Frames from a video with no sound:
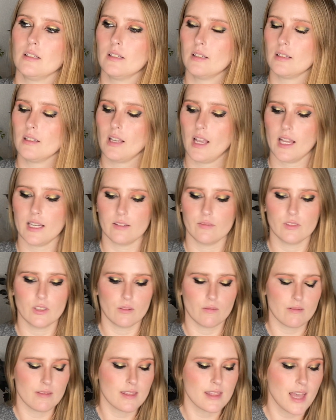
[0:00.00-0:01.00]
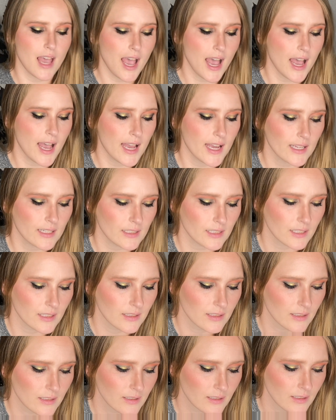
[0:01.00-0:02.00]
kind of do that.
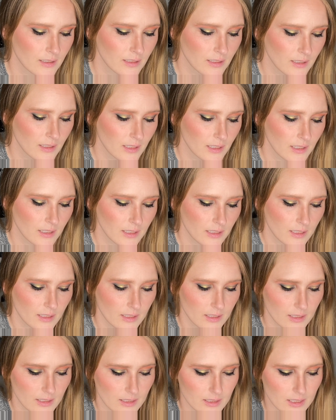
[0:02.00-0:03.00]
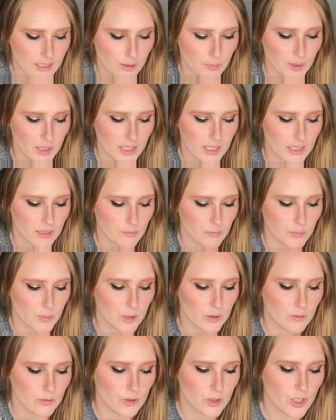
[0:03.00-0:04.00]
Dip it in
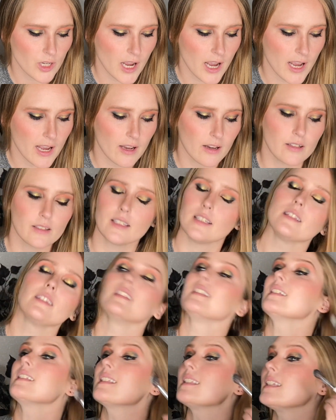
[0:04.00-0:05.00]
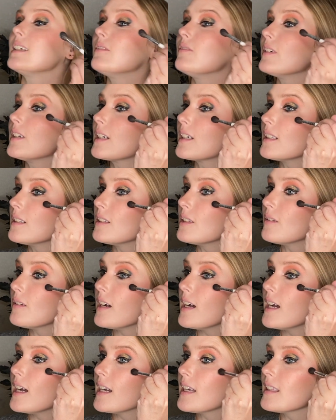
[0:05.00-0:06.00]
Moonchild, and let's see if we can do a
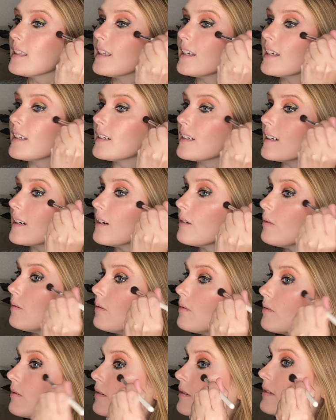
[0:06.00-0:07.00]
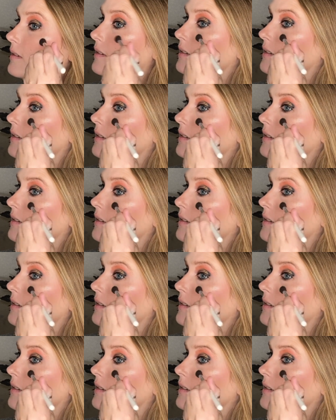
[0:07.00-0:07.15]
highlighter. Ooh,